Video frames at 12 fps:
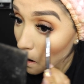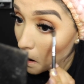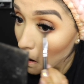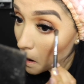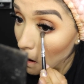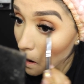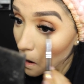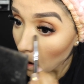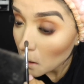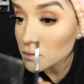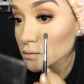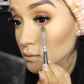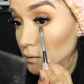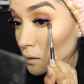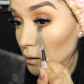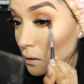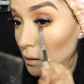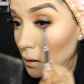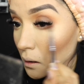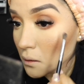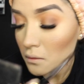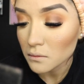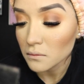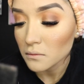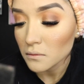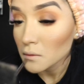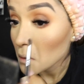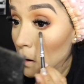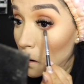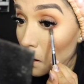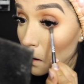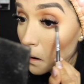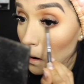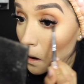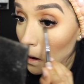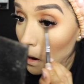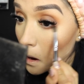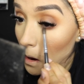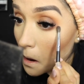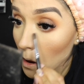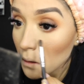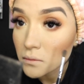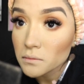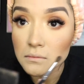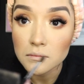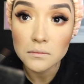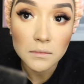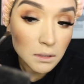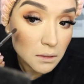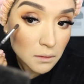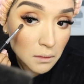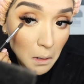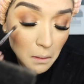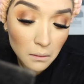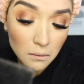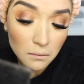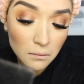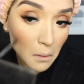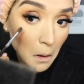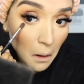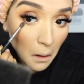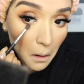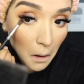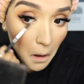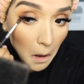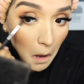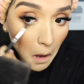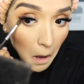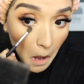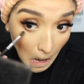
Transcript: Nothing is said.